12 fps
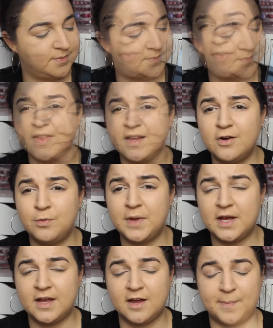There's a little
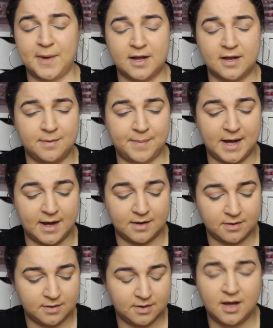bit of kickback in the
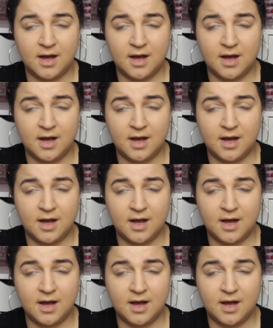pan.